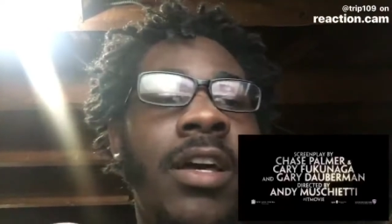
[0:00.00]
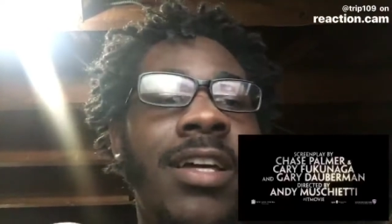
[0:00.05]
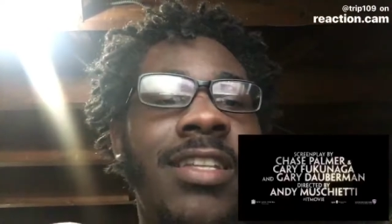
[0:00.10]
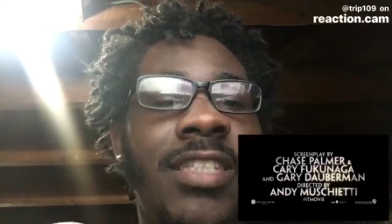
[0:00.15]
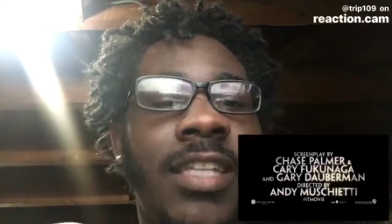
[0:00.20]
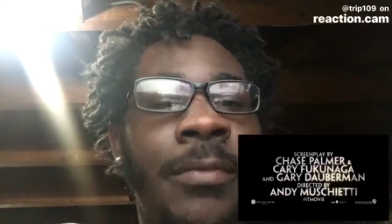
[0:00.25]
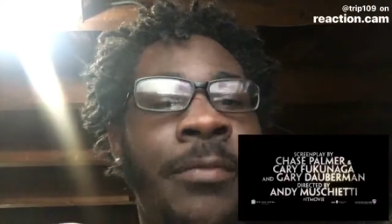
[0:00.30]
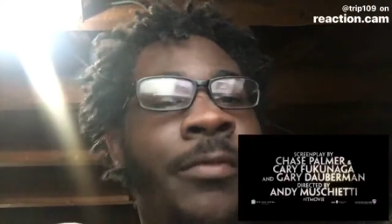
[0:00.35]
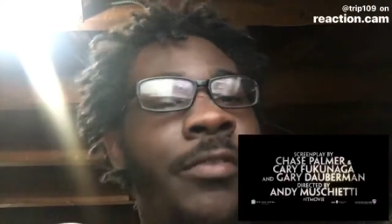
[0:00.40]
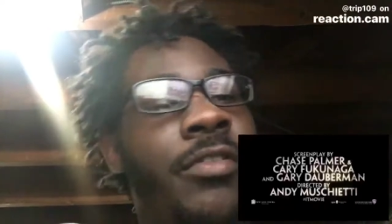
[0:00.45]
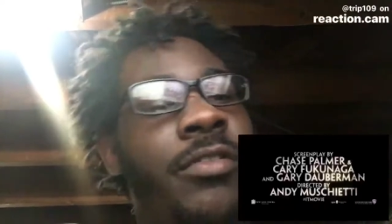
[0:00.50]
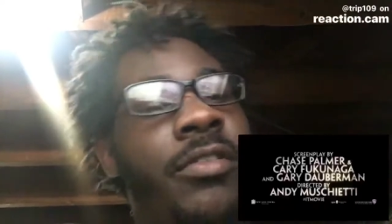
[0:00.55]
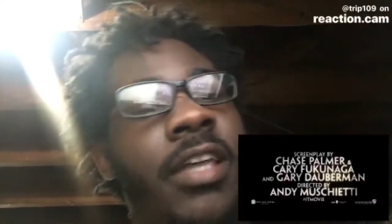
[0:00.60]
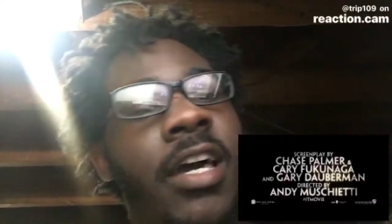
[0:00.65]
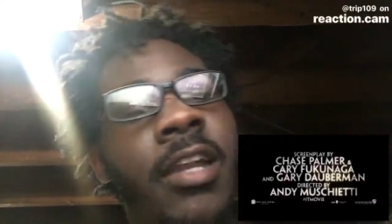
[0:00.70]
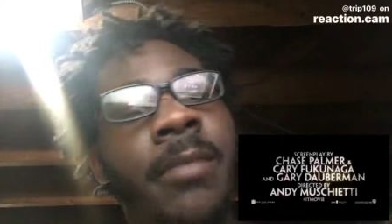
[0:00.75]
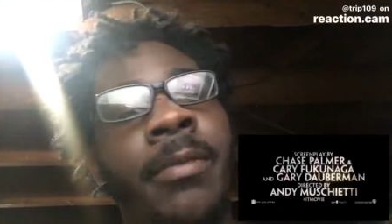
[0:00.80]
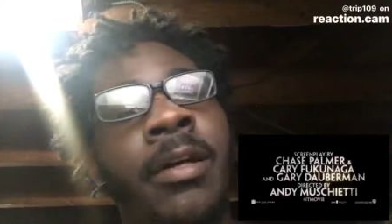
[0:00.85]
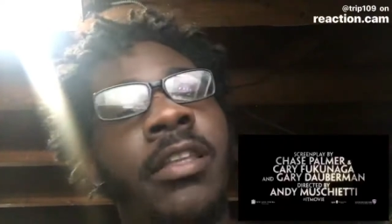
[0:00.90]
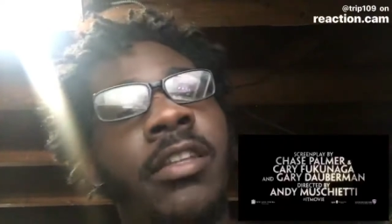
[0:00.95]
Tell me what you
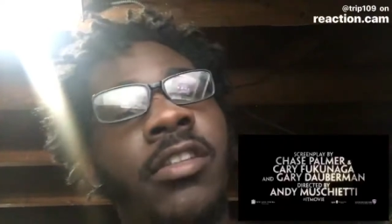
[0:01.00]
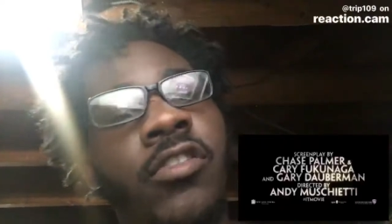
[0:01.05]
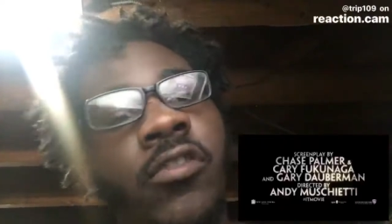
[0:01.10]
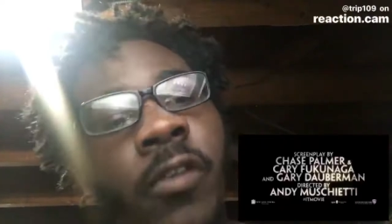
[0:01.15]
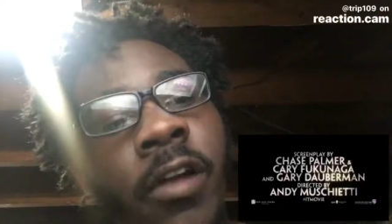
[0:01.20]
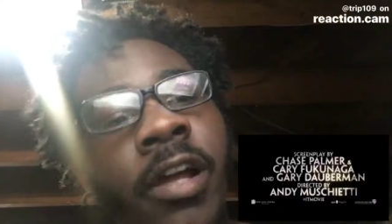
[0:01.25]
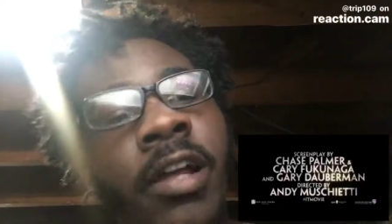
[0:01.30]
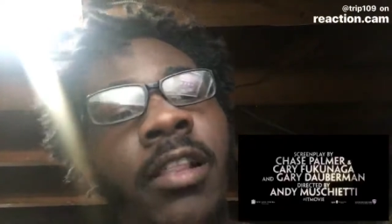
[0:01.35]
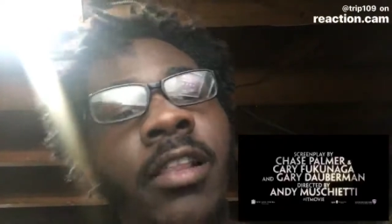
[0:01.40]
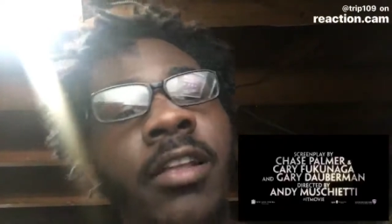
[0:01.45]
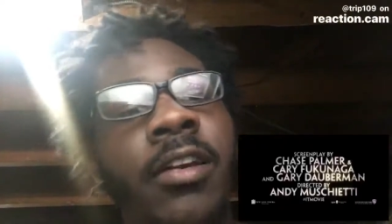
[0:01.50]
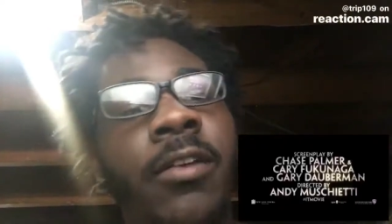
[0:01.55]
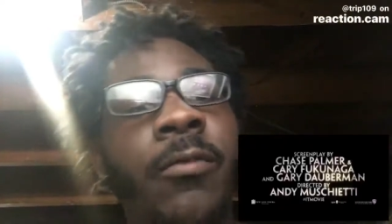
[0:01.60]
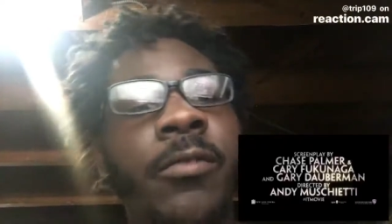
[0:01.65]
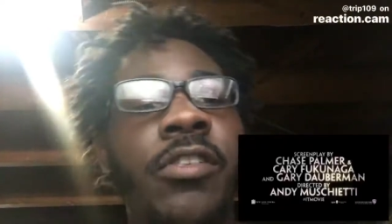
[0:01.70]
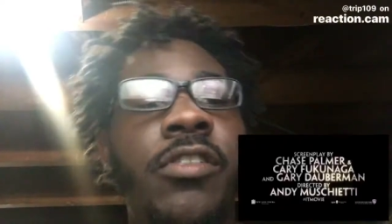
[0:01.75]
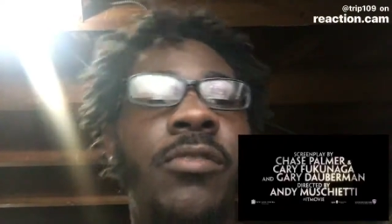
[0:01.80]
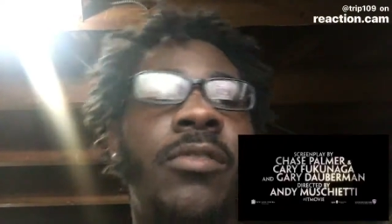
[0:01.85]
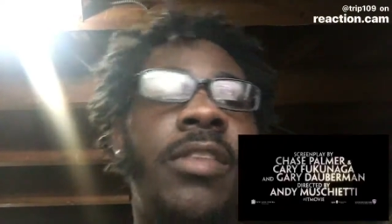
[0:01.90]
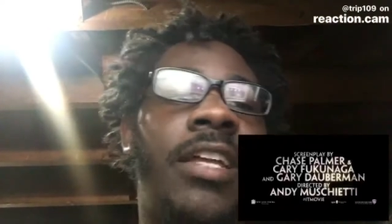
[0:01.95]
thought about the trailer,
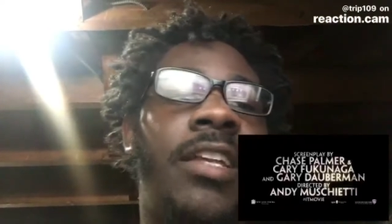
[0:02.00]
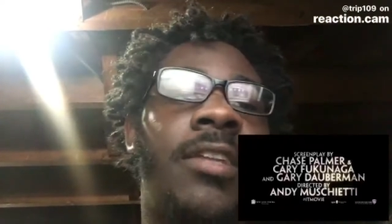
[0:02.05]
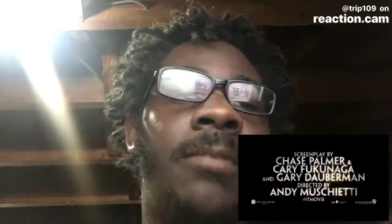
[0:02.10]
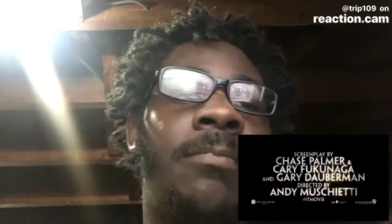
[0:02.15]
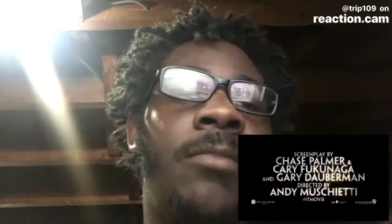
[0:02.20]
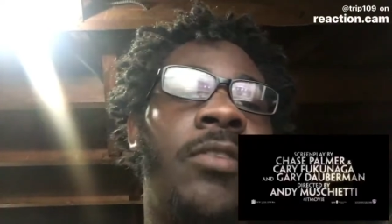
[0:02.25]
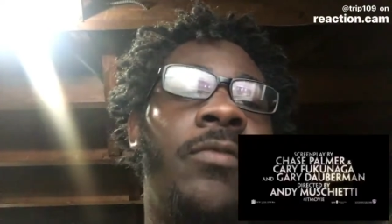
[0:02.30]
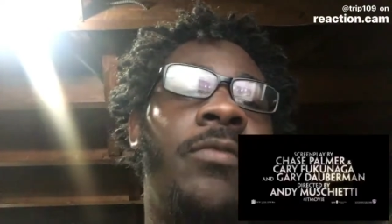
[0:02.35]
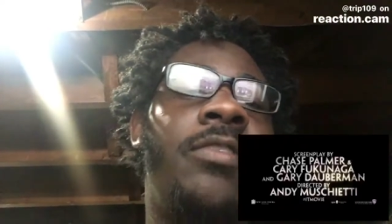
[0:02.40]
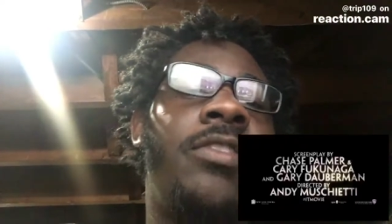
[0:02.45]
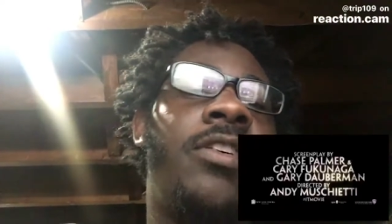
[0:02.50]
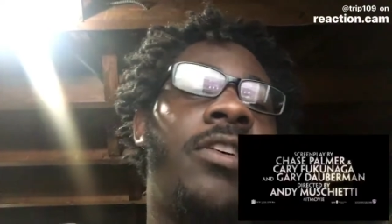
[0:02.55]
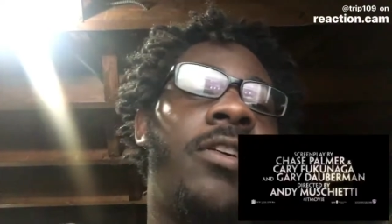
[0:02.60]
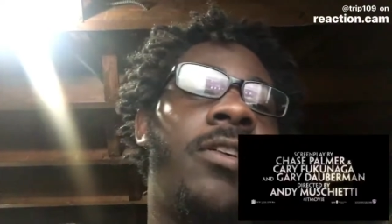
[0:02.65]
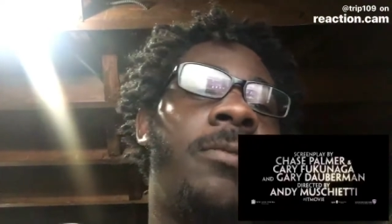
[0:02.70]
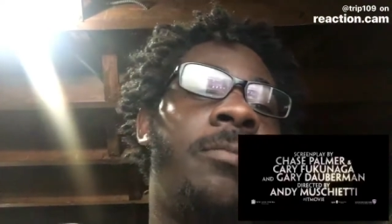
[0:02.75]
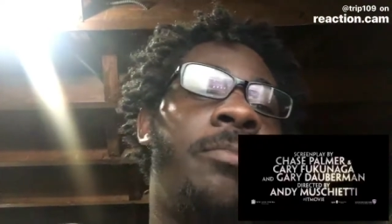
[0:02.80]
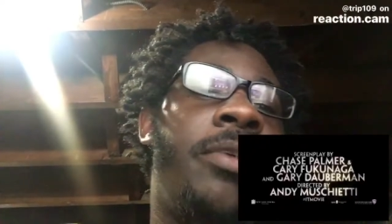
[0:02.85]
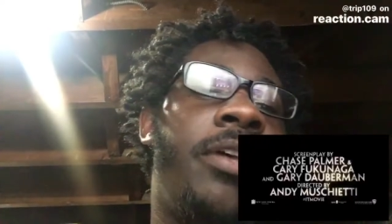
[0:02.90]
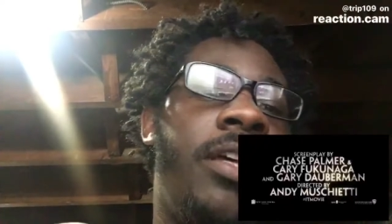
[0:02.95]
what you think the movie's
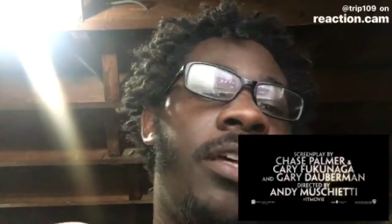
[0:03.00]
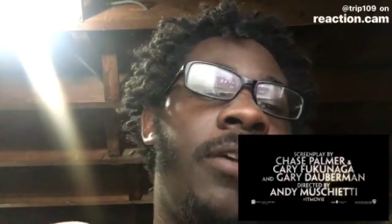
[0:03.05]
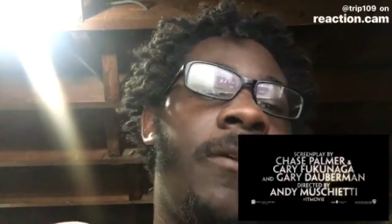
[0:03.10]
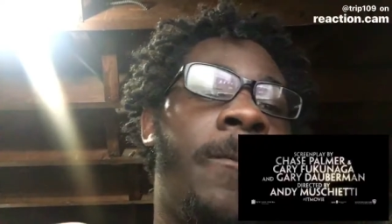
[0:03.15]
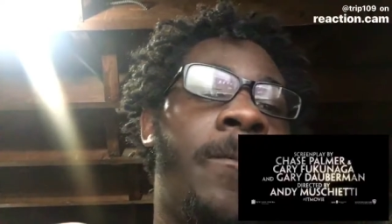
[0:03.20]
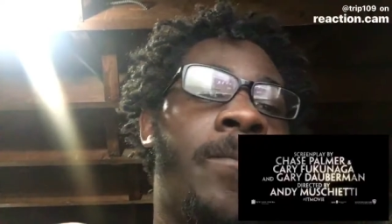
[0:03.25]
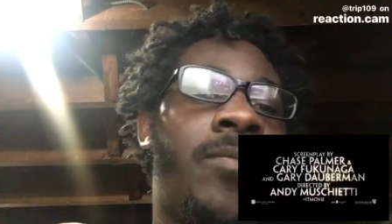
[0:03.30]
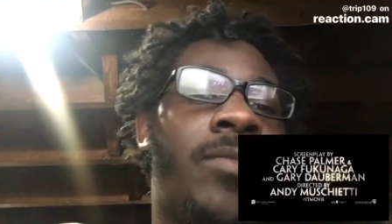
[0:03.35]
gonna be.